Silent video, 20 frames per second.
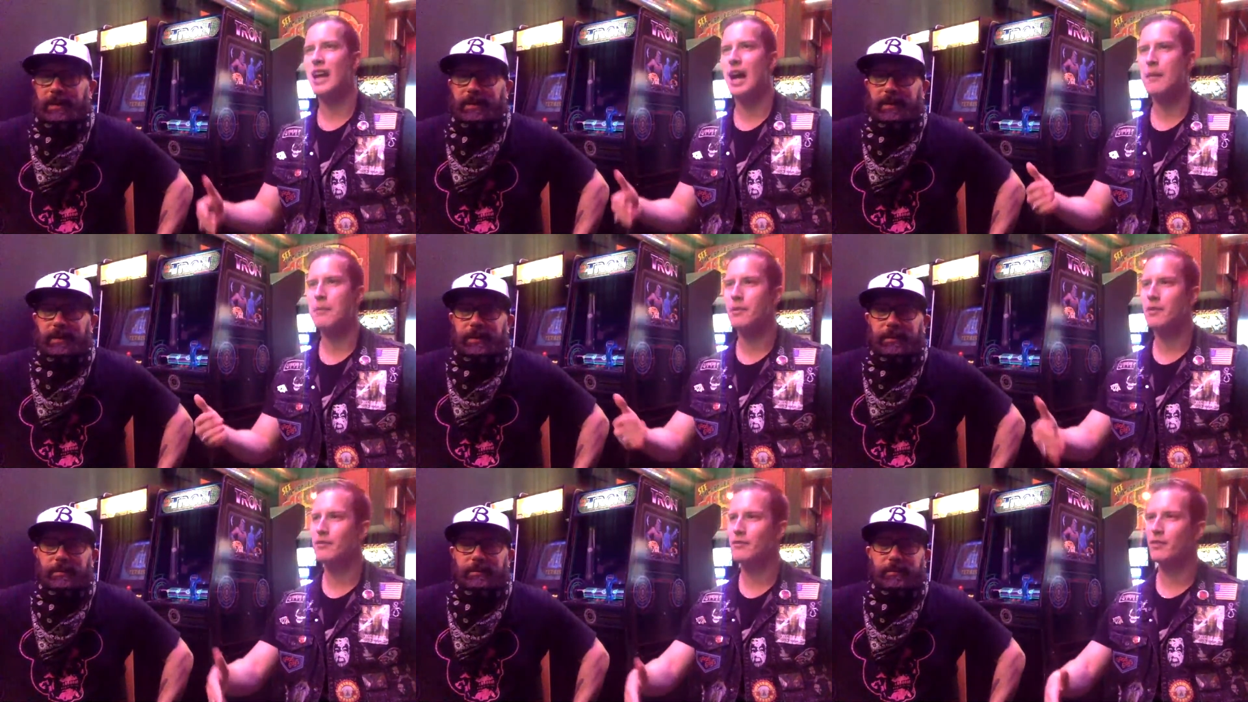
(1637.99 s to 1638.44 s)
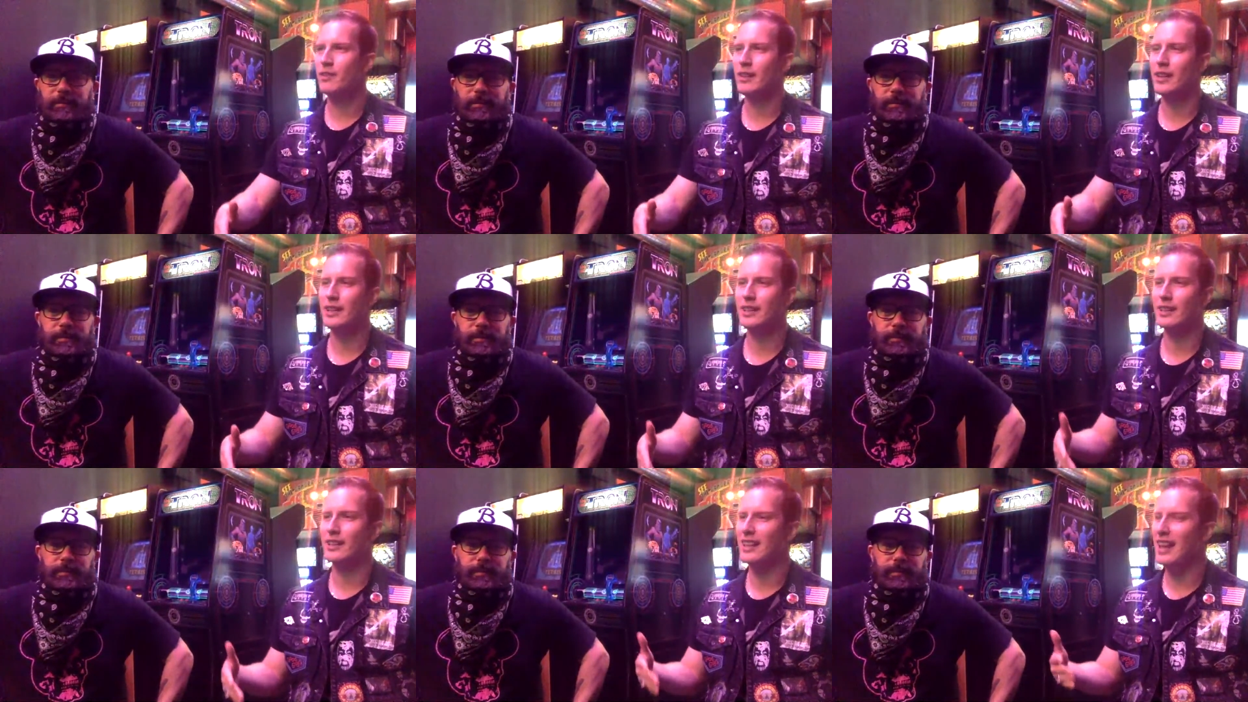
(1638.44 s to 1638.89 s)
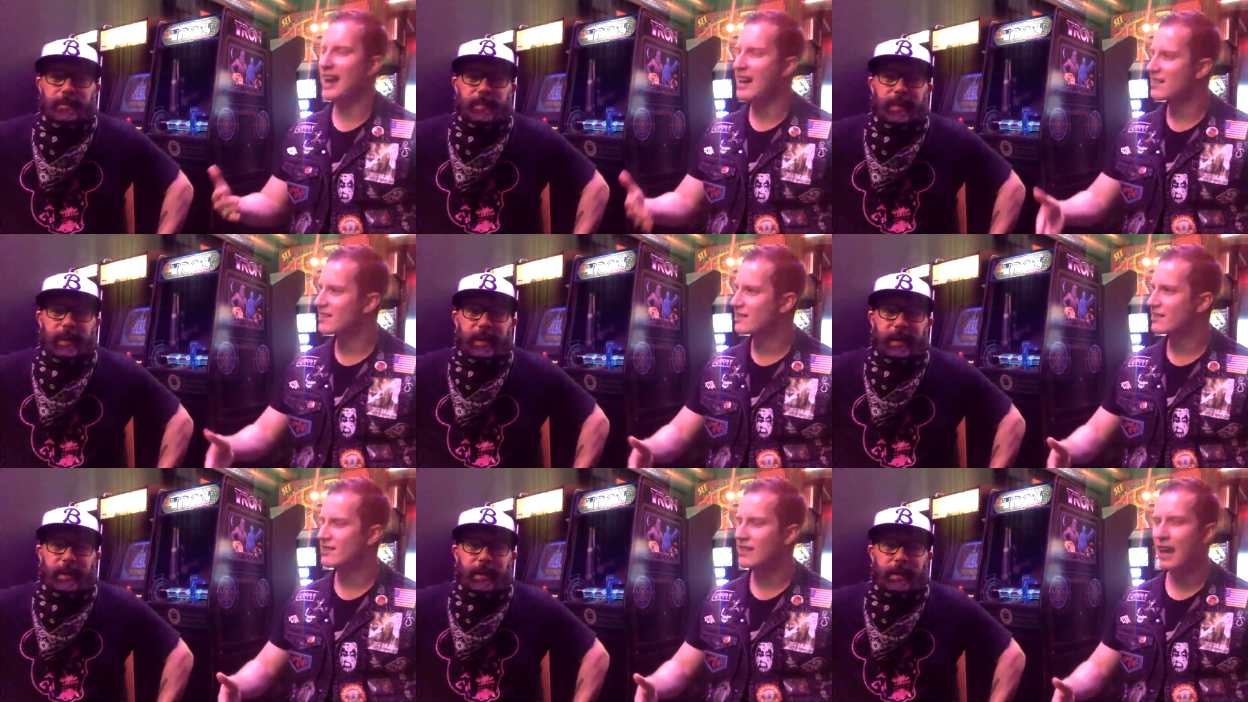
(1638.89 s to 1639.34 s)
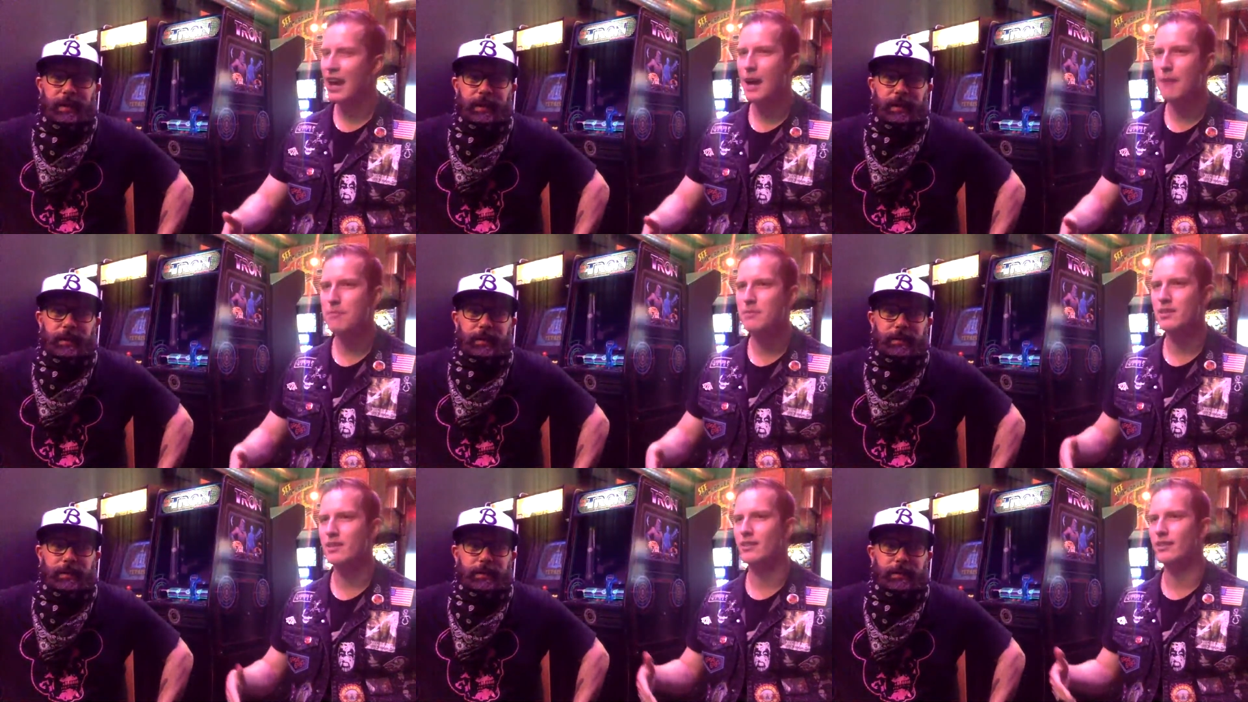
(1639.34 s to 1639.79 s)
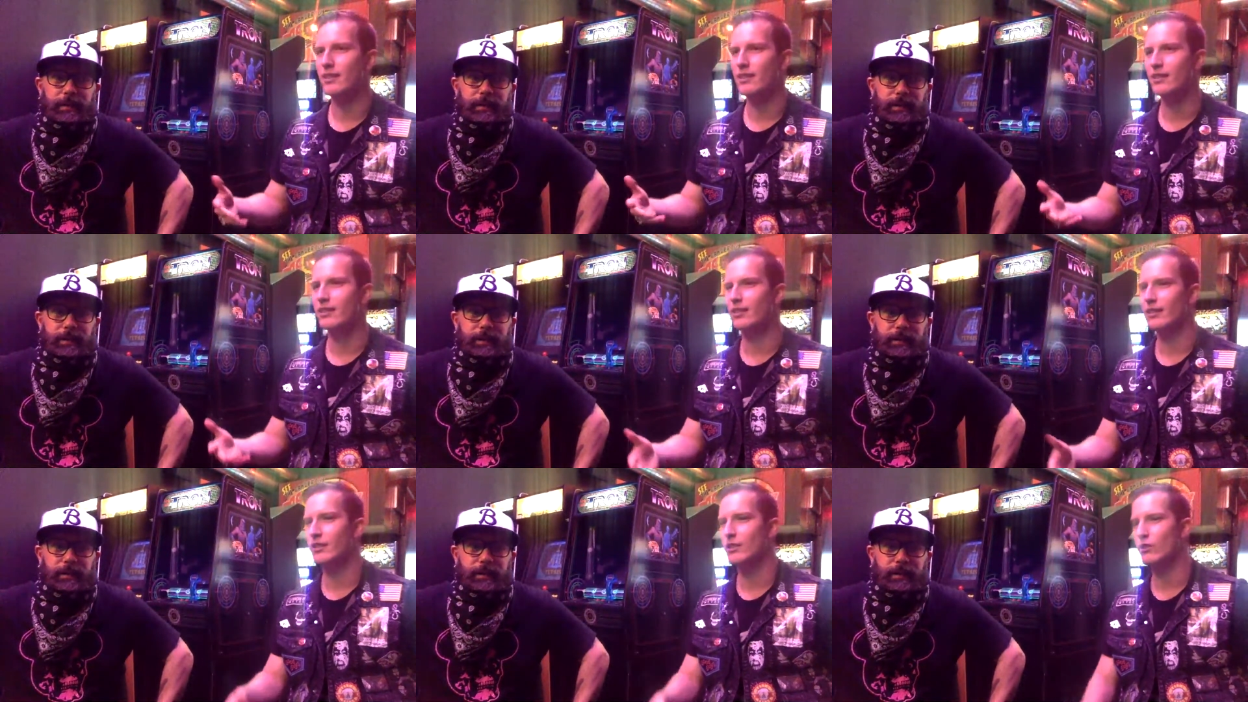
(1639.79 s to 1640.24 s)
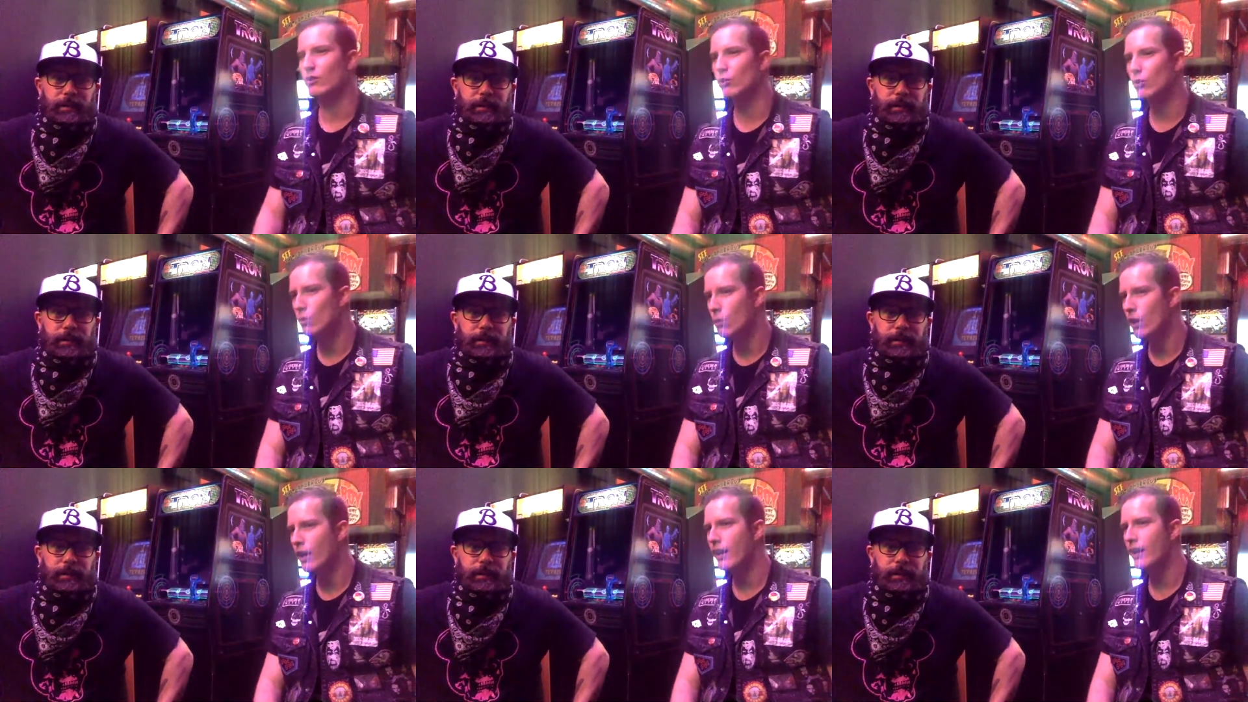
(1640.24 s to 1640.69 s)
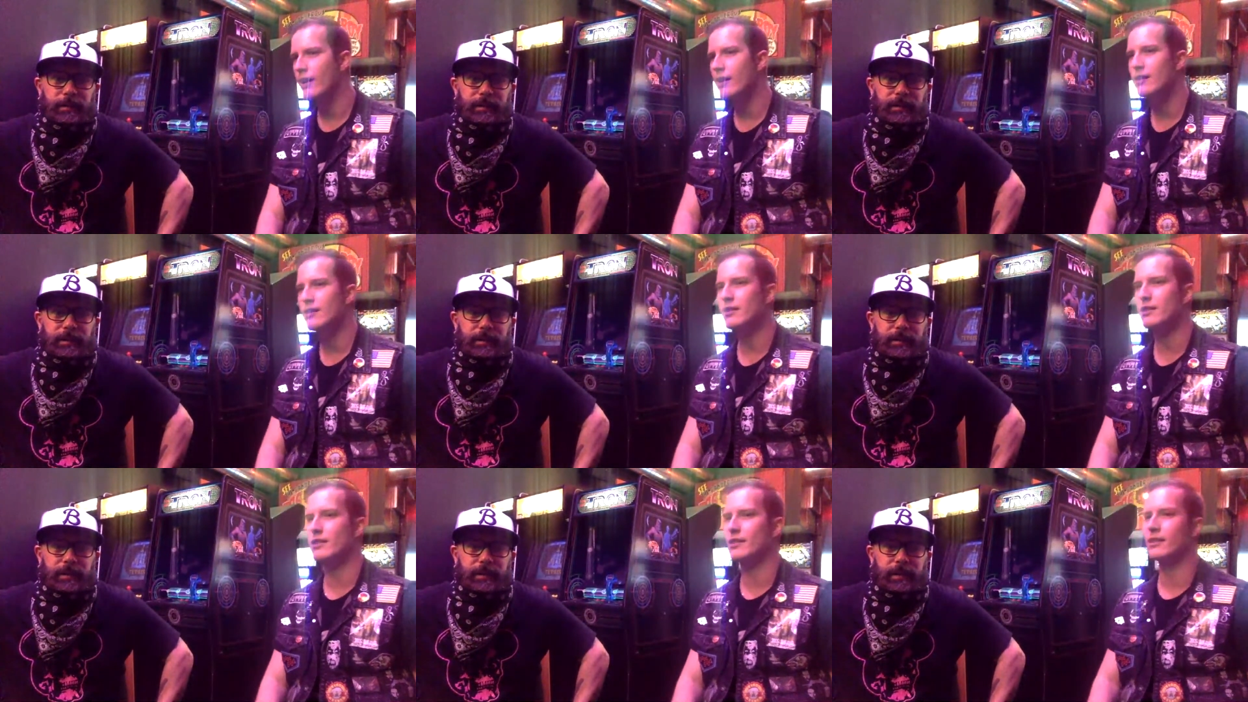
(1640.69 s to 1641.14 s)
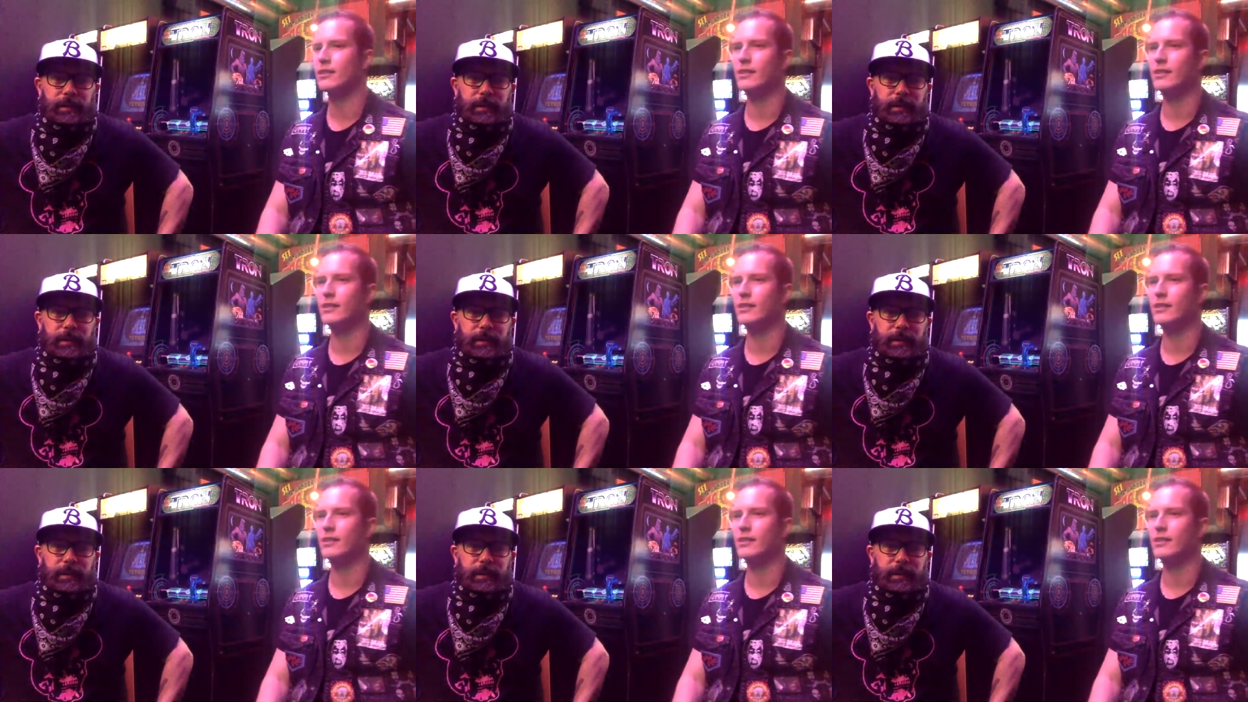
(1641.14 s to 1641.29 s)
Speaker 1: stopping for at gas stops and, and throughways and